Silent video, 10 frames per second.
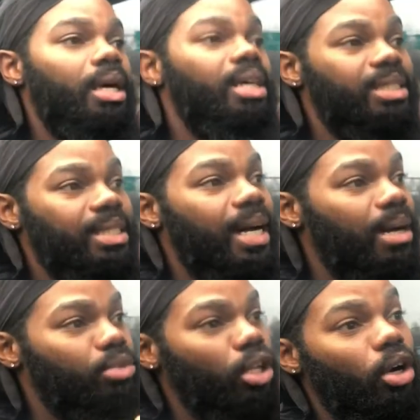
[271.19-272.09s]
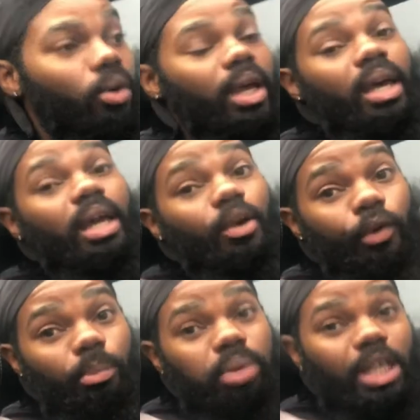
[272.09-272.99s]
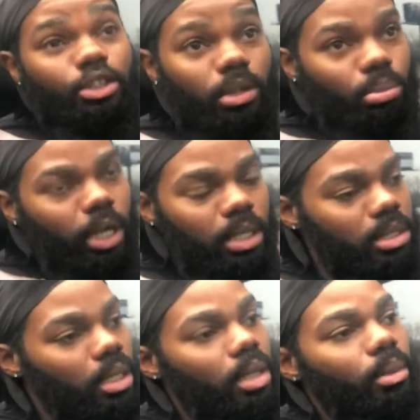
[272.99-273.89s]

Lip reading: it's time to go ahead and replace your brakes.